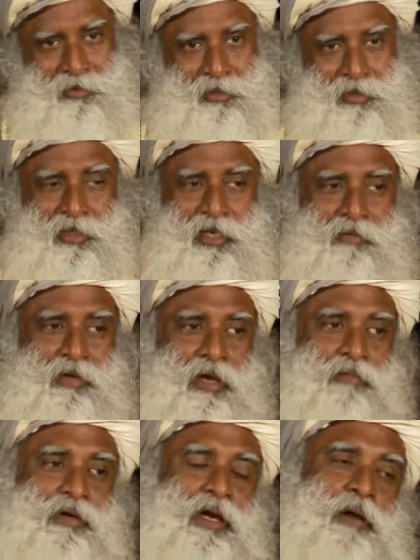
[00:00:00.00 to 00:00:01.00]
It never
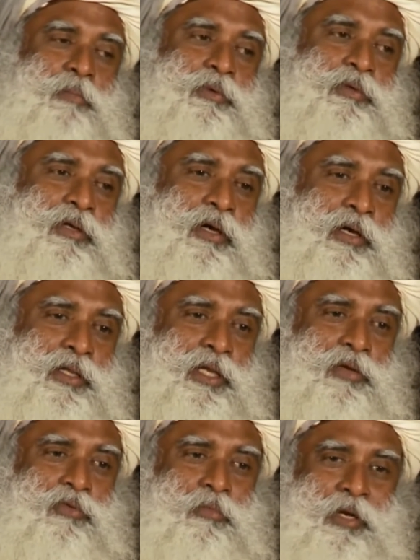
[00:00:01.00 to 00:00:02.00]
ever happened
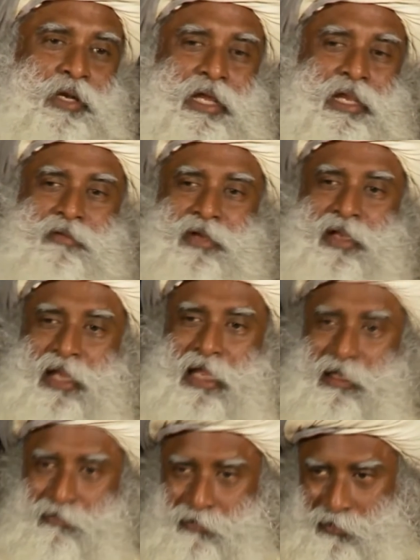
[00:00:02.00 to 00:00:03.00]
that a woman delivered an
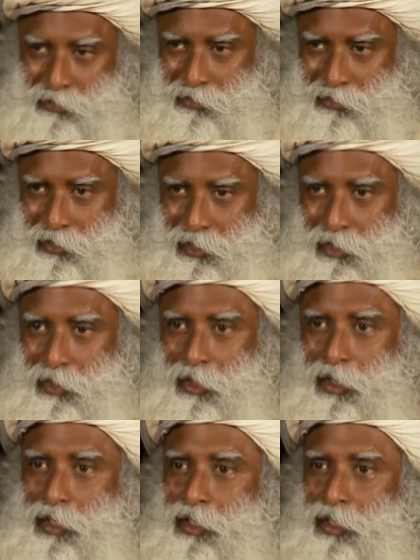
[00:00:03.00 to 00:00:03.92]
elephant or